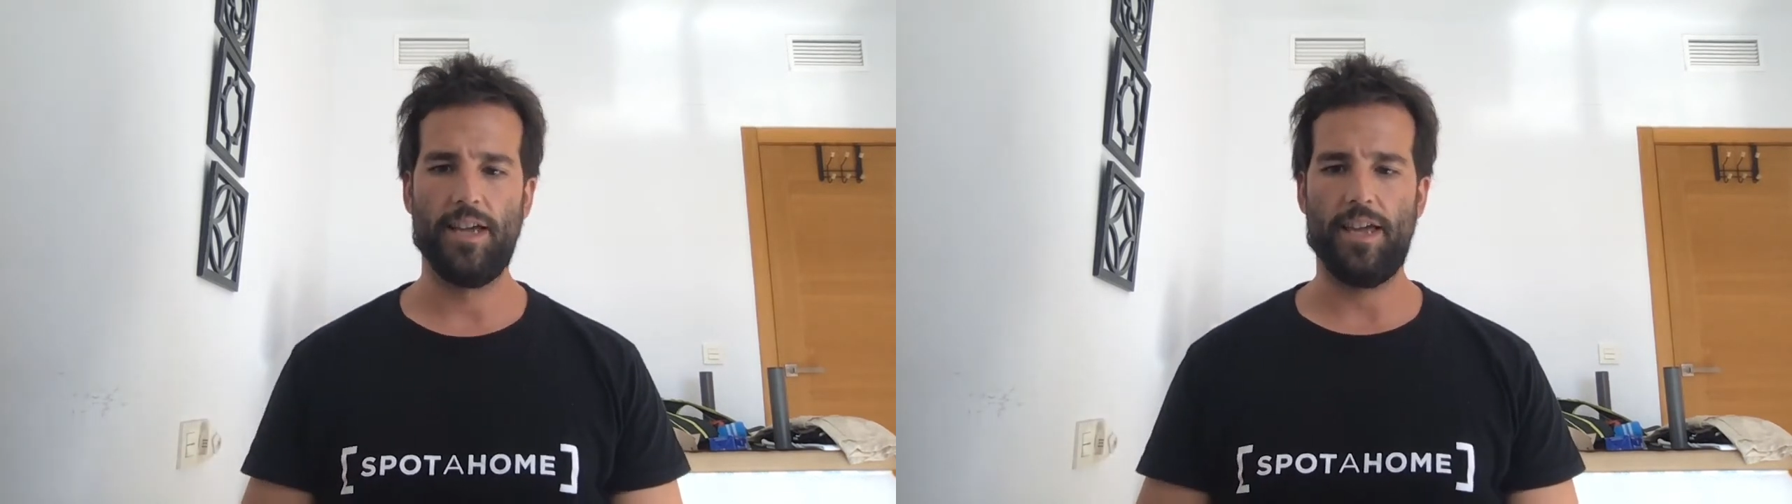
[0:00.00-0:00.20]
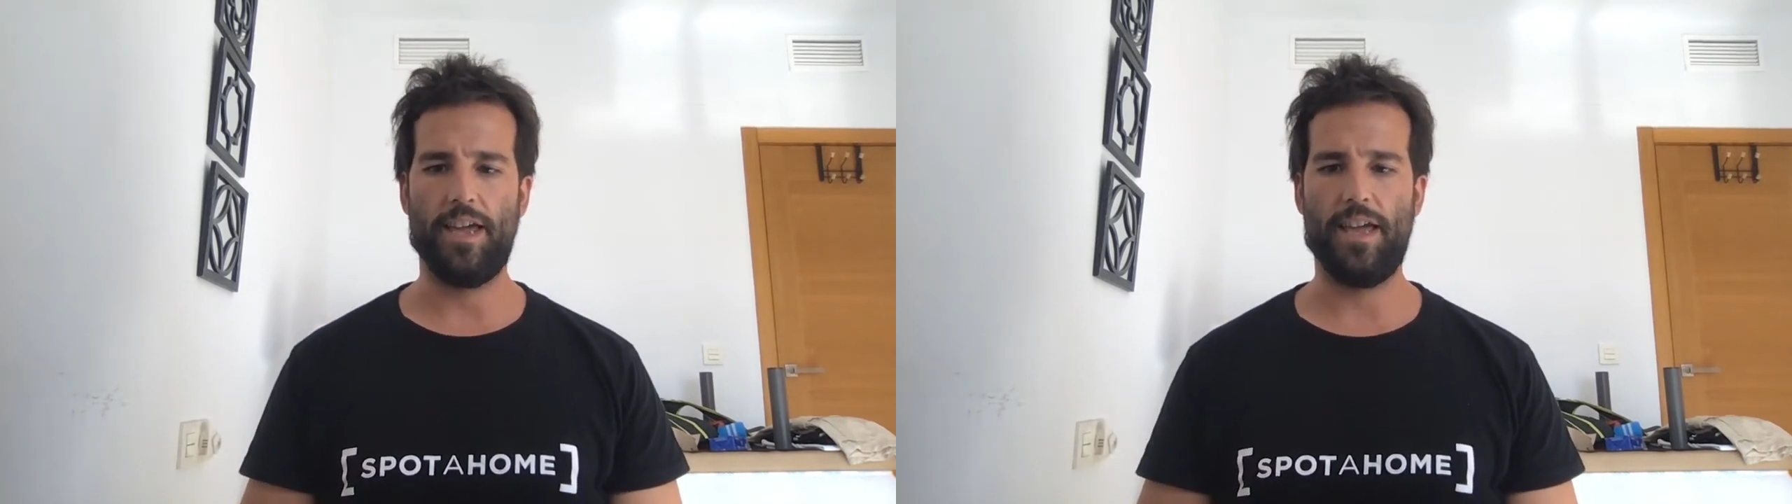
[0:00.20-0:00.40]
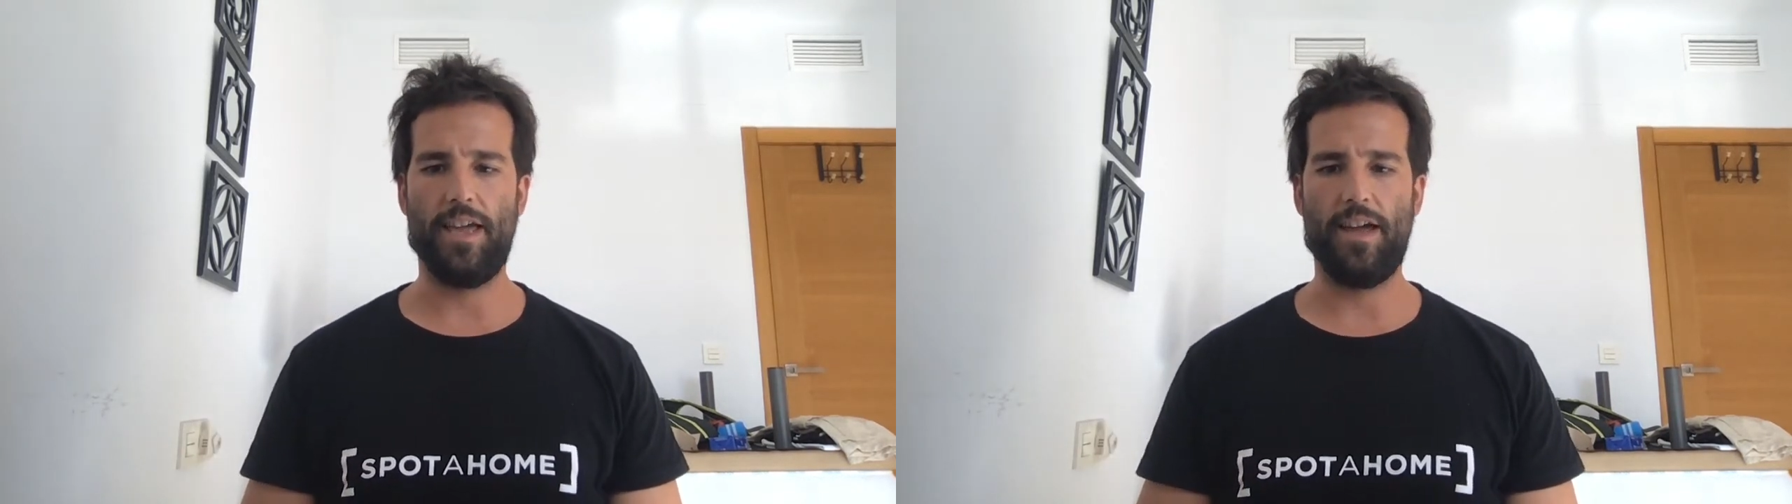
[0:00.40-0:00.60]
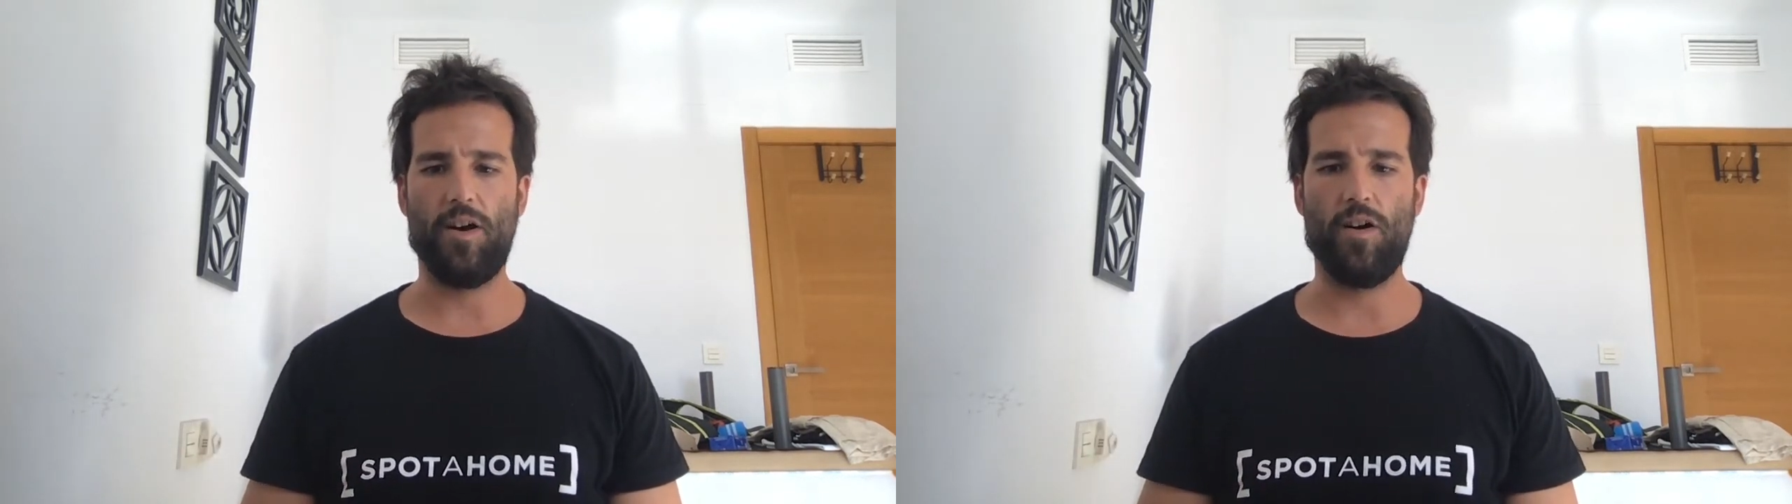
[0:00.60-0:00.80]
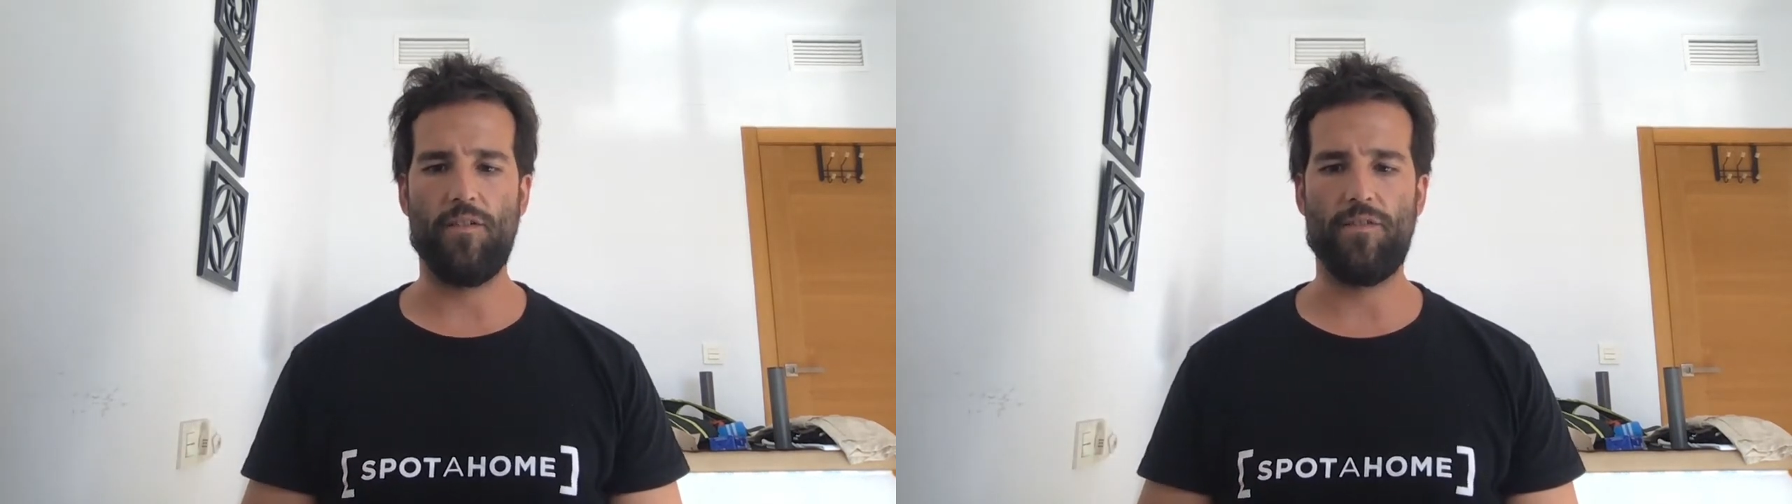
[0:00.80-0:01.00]

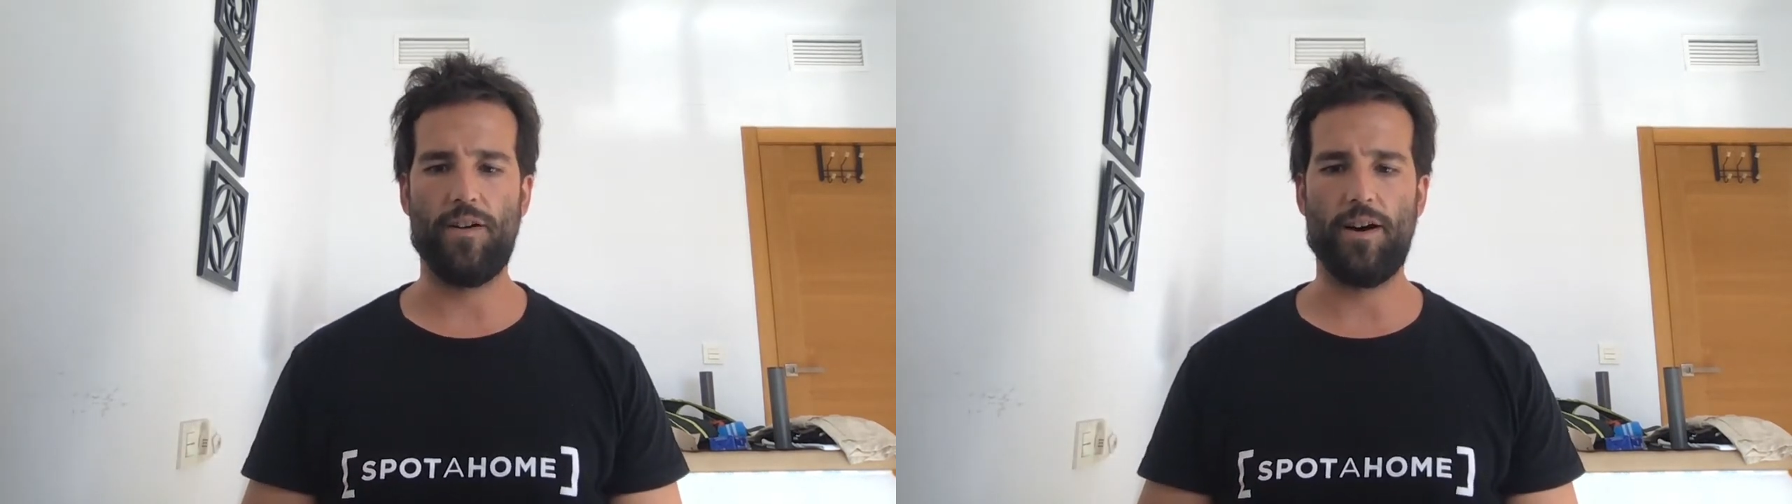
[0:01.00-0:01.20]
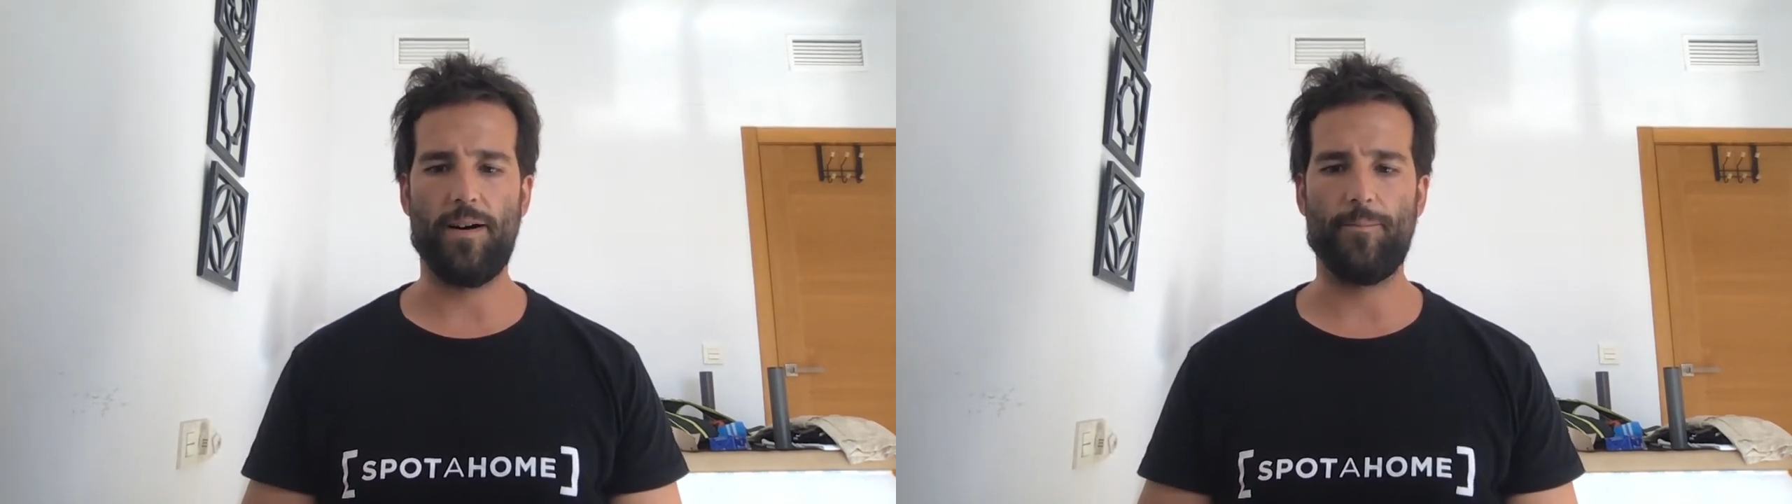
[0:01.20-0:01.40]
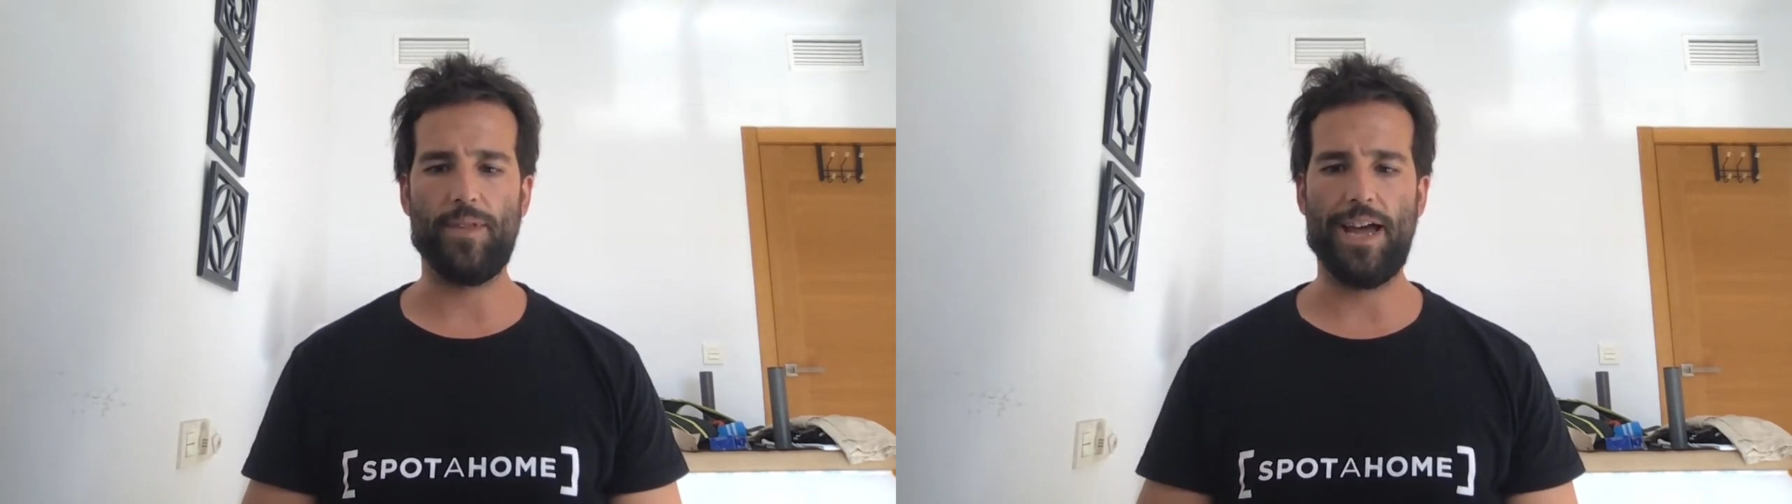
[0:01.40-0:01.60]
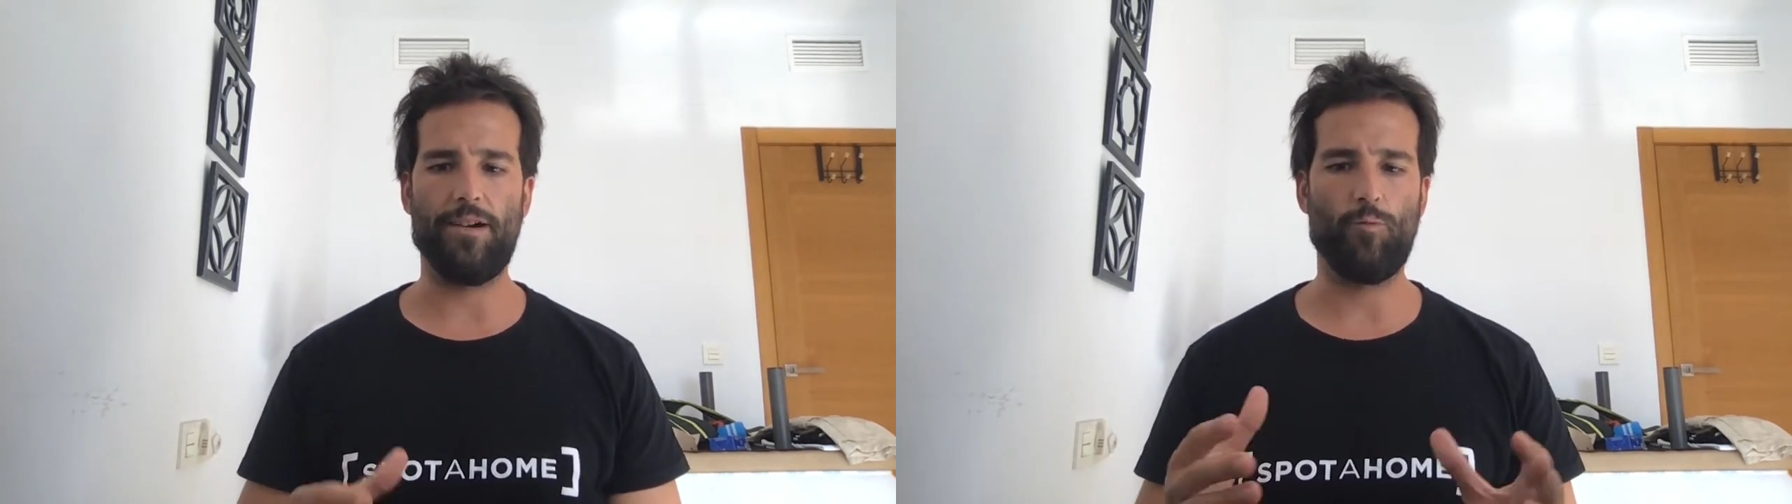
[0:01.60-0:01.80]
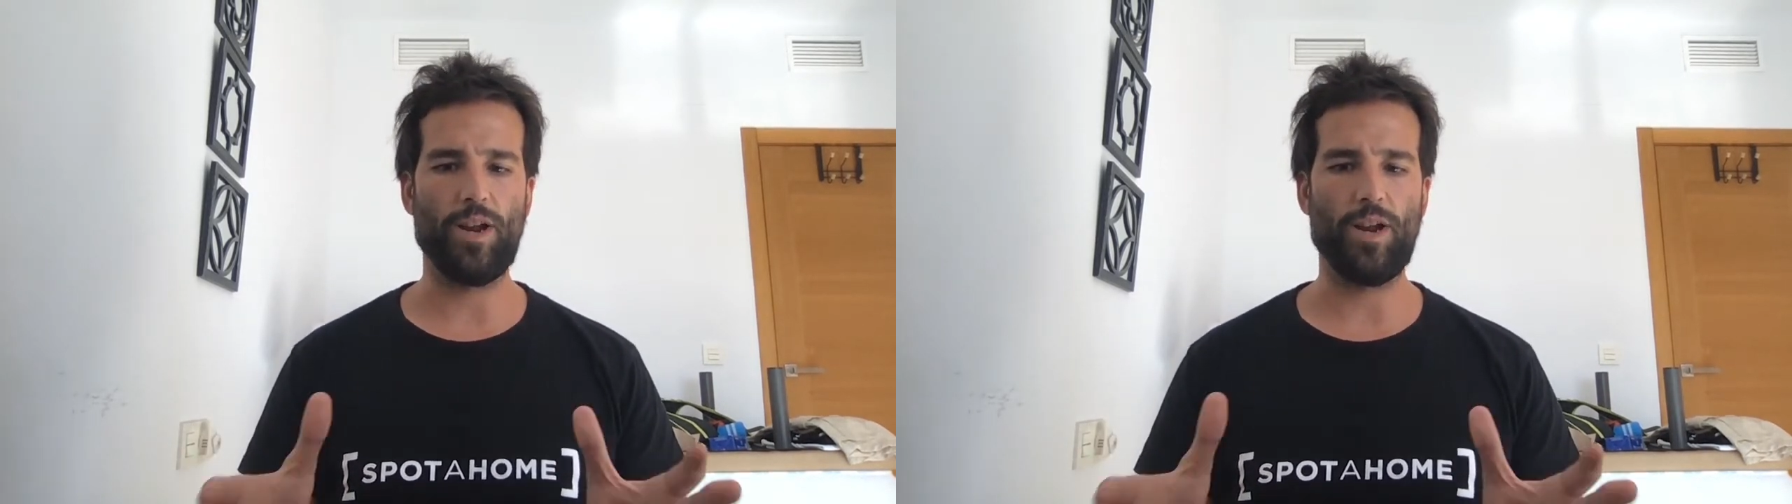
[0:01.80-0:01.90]
and